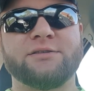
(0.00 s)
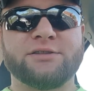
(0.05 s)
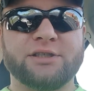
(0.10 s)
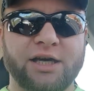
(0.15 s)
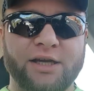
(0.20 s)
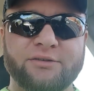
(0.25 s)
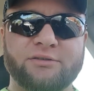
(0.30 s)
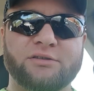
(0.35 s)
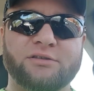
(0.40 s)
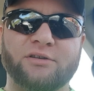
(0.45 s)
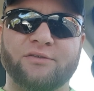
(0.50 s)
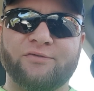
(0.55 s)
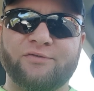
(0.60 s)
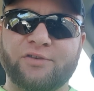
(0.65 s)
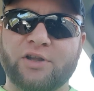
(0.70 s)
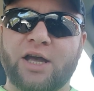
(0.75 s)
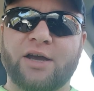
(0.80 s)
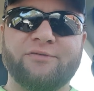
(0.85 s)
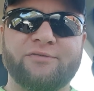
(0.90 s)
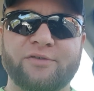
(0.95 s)
Cut the
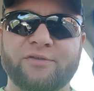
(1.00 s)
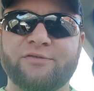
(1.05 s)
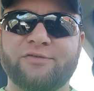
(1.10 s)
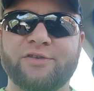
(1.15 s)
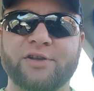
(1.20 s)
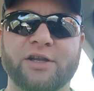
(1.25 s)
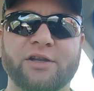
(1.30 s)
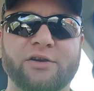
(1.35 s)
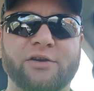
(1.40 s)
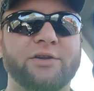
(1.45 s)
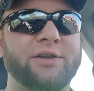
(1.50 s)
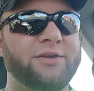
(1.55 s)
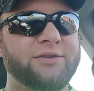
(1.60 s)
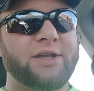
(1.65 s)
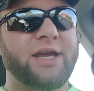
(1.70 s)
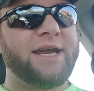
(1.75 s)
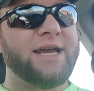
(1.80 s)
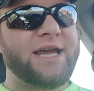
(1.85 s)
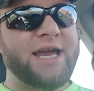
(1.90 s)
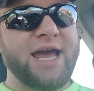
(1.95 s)
fluff and filler that
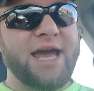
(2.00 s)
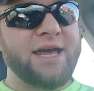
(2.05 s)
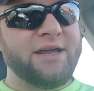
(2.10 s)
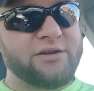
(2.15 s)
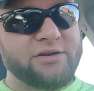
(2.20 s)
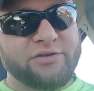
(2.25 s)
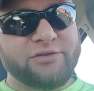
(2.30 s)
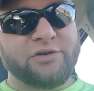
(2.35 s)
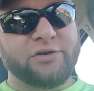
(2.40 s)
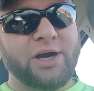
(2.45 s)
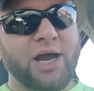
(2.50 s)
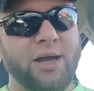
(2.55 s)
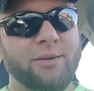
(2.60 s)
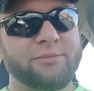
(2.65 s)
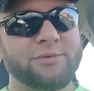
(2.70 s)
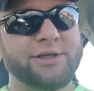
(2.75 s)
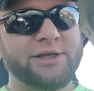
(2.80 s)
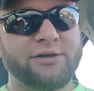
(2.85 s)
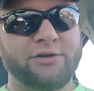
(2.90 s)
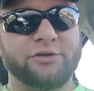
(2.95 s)
they had on their
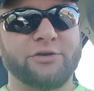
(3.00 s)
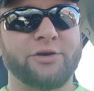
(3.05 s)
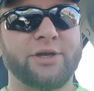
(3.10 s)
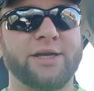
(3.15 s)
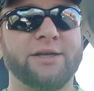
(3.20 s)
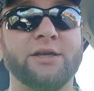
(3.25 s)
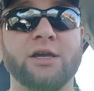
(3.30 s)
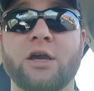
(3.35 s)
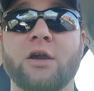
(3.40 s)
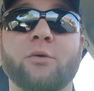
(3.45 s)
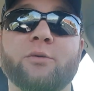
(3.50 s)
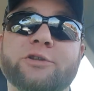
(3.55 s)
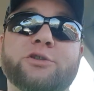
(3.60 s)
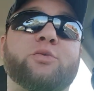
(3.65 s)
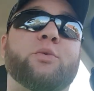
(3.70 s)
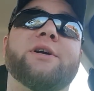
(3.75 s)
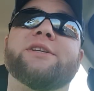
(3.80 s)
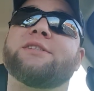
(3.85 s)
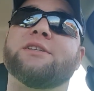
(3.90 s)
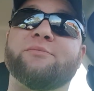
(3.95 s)
album Kill Grid,
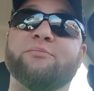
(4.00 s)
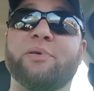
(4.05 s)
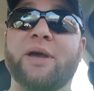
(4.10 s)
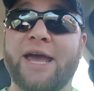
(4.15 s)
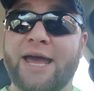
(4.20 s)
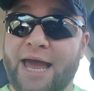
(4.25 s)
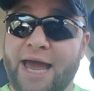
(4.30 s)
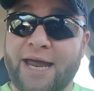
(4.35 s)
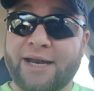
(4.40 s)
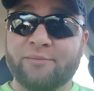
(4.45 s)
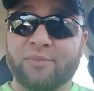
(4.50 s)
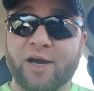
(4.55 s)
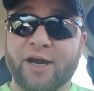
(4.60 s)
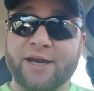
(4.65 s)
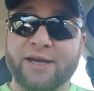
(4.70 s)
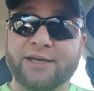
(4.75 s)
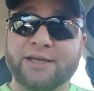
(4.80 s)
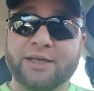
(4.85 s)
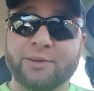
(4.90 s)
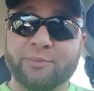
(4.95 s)
which wasn't bad by
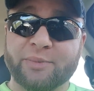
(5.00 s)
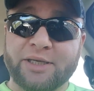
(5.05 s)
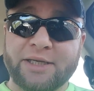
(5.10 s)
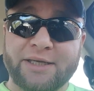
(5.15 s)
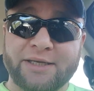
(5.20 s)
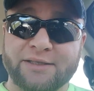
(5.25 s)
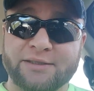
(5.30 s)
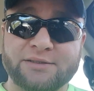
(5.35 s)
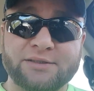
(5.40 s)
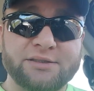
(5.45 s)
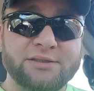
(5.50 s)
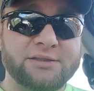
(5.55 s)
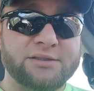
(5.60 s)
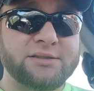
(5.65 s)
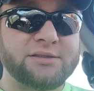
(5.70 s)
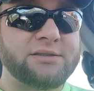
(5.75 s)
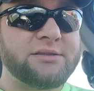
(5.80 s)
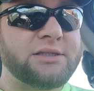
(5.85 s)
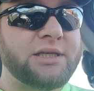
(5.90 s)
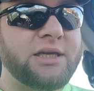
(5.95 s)
any
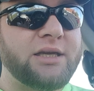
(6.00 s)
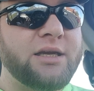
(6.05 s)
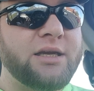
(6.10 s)
means.